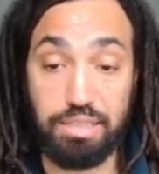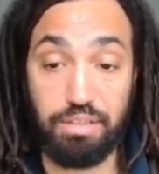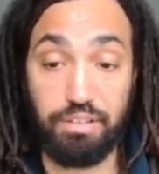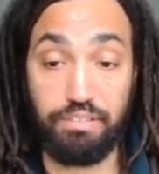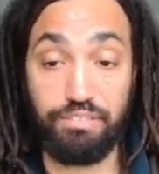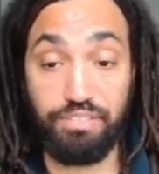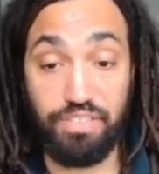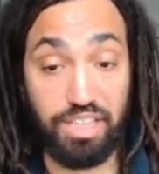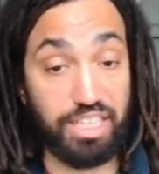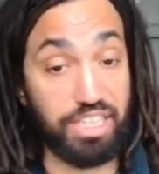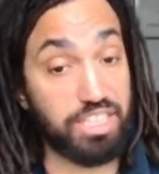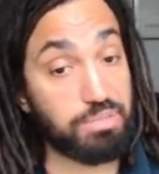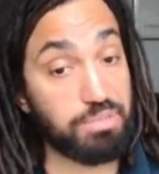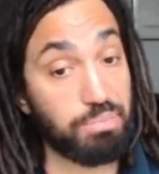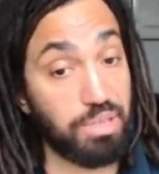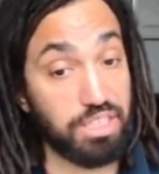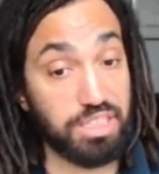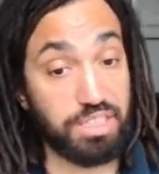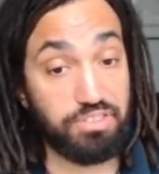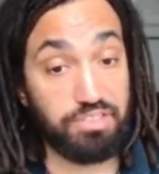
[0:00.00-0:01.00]
fill in as
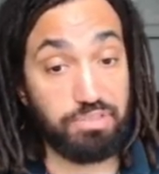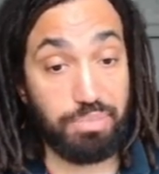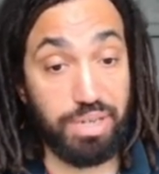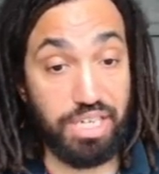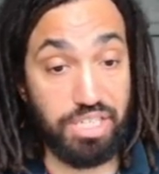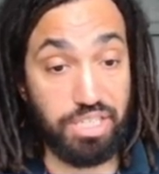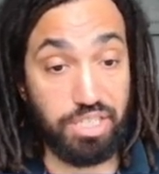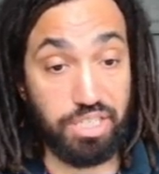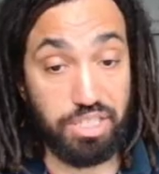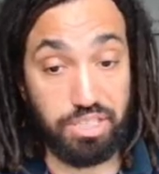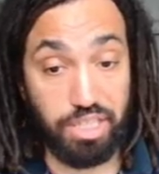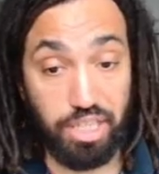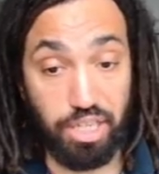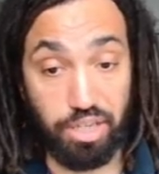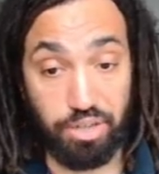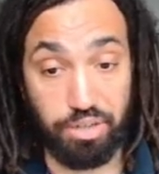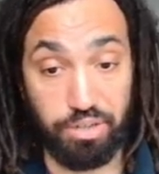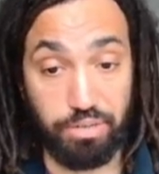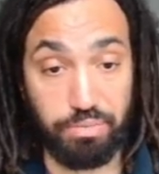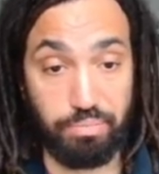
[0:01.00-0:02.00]
much information as I
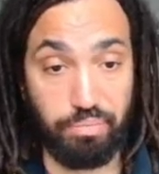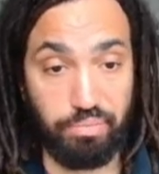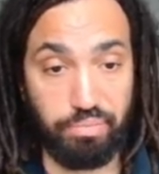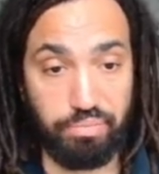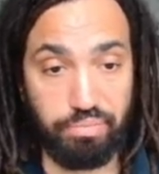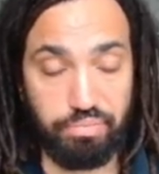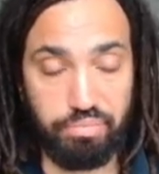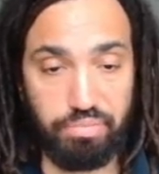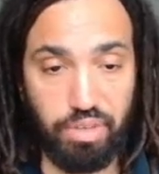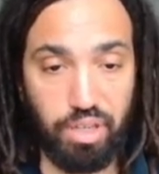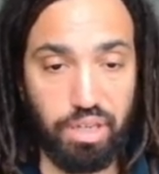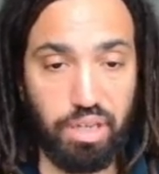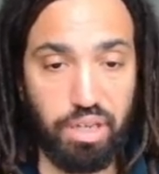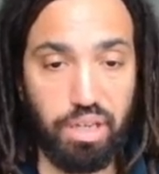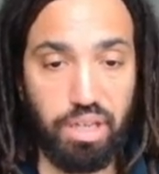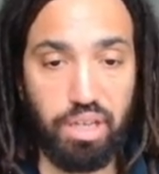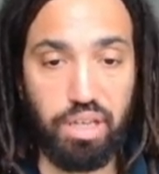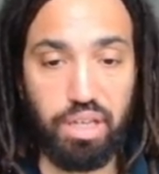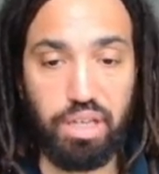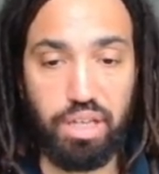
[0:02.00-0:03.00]
know.
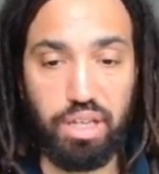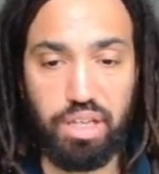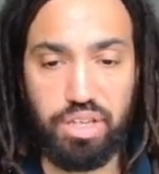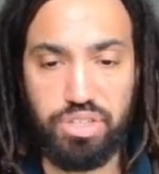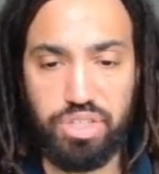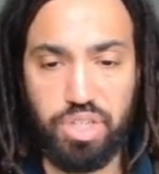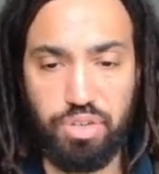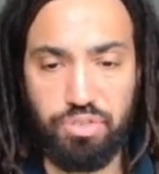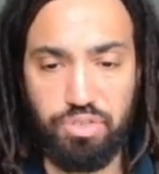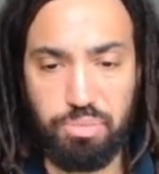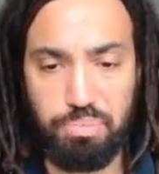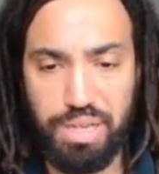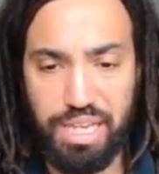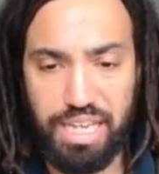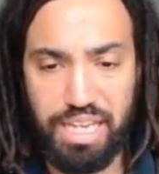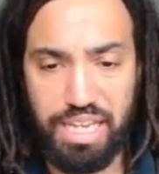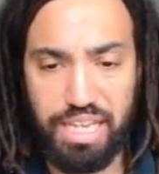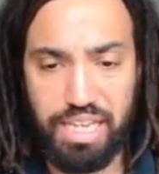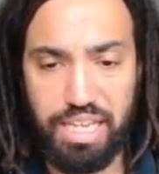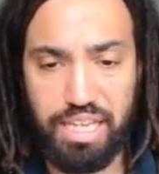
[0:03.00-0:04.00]
So for
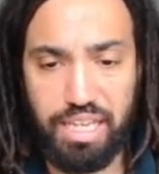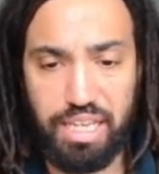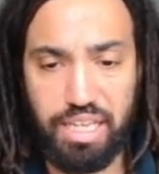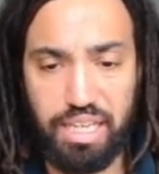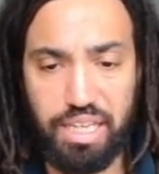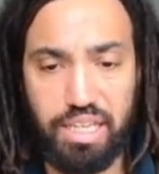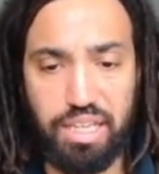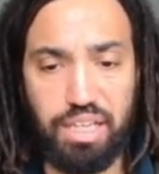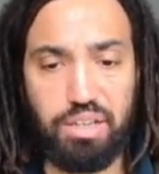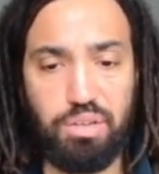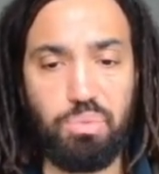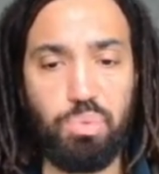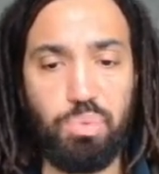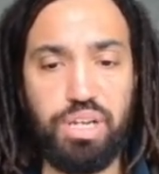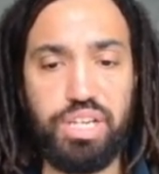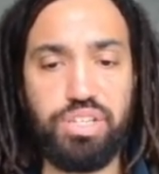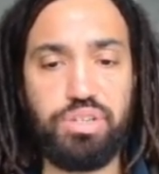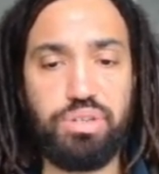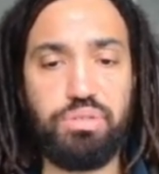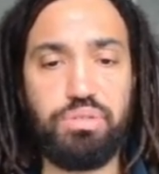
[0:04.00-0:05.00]
P, we
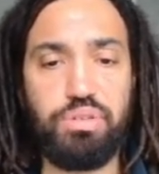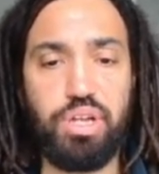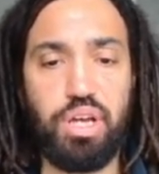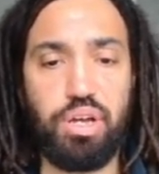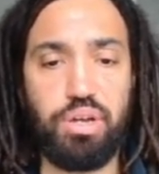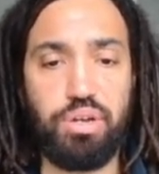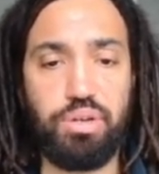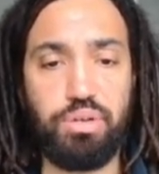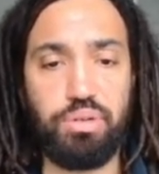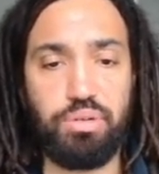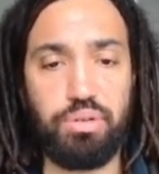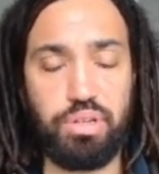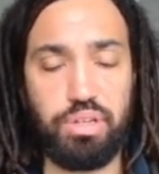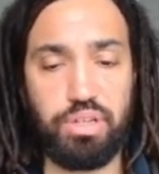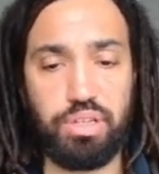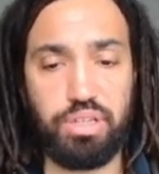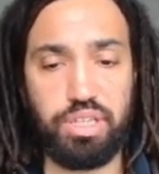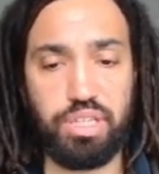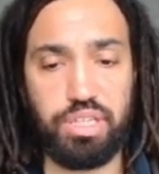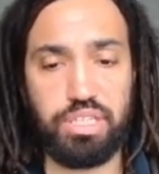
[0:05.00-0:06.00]
do know
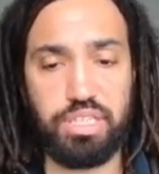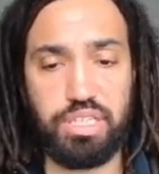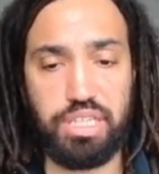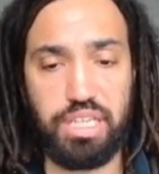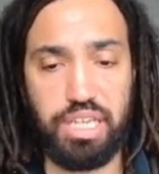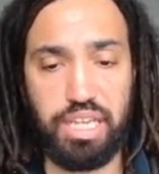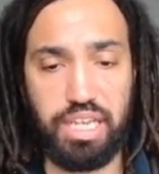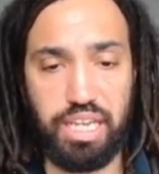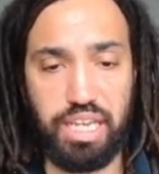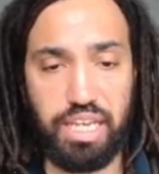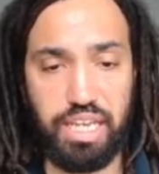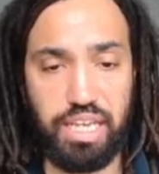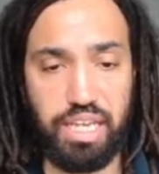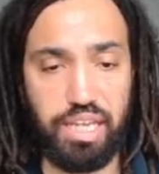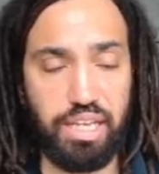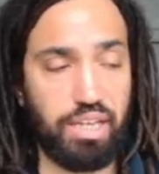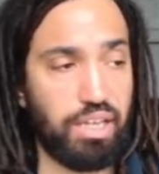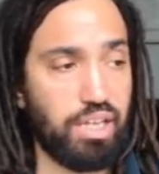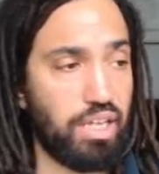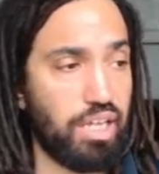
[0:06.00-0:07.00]
that the
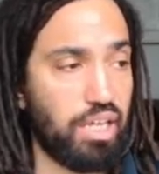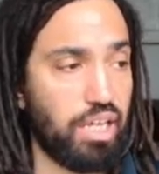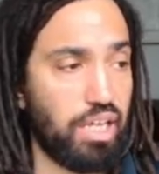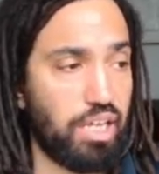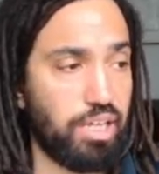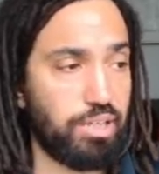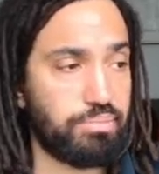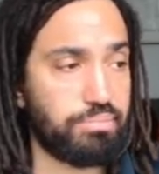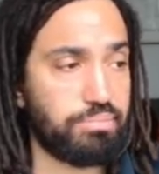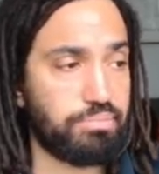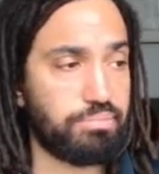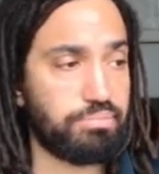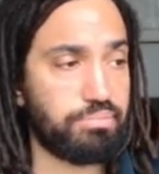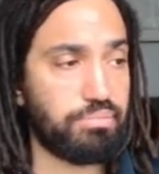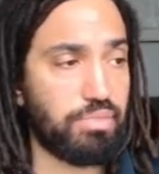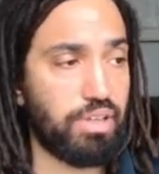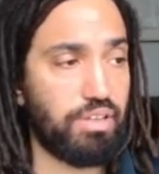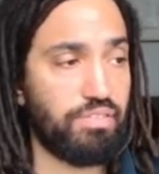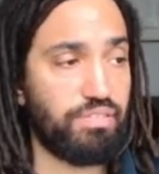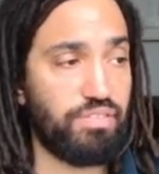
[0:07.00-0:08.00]

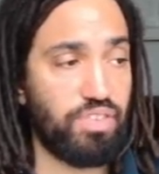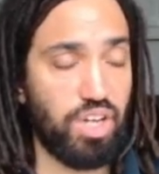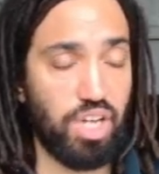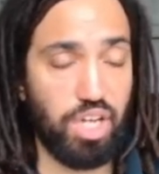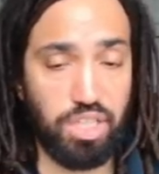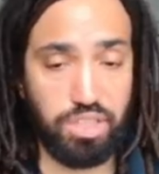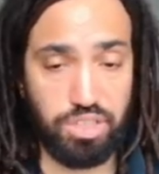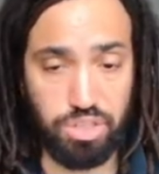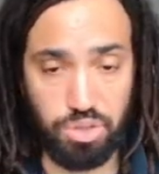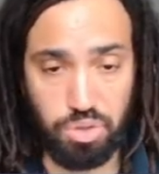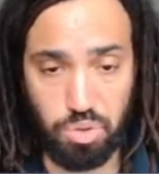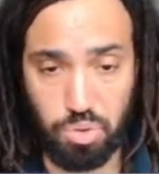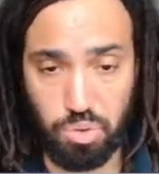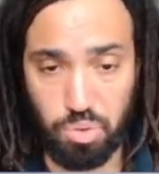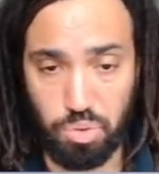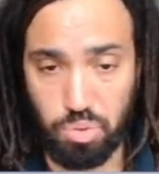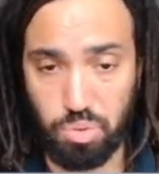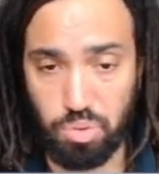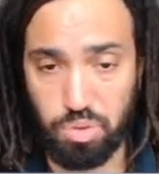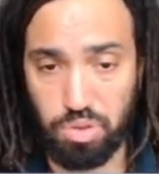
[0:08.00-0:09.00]

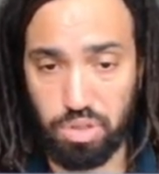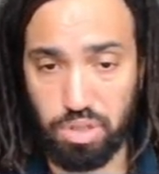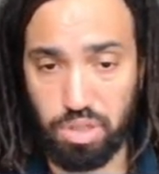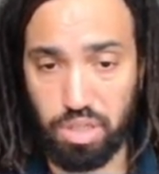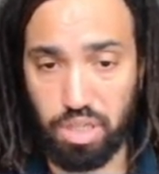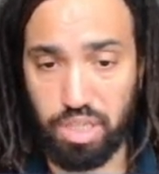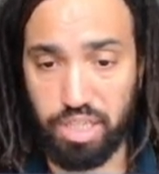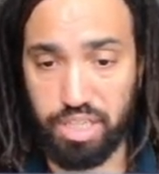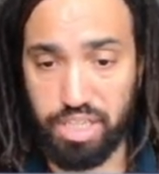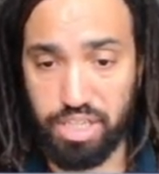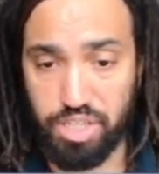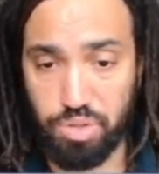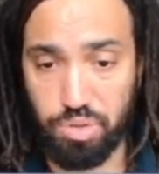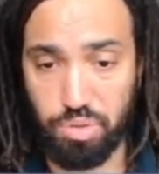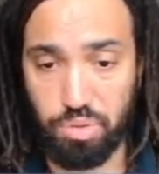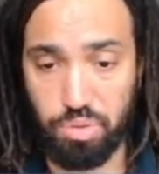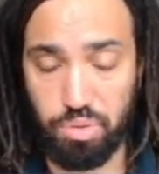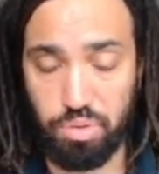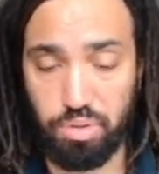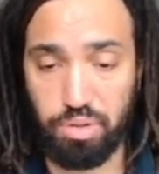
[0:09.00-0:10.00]
vertical
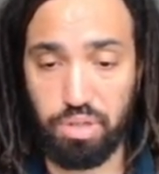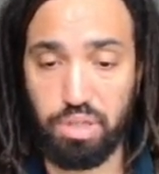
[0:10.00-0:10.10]
initial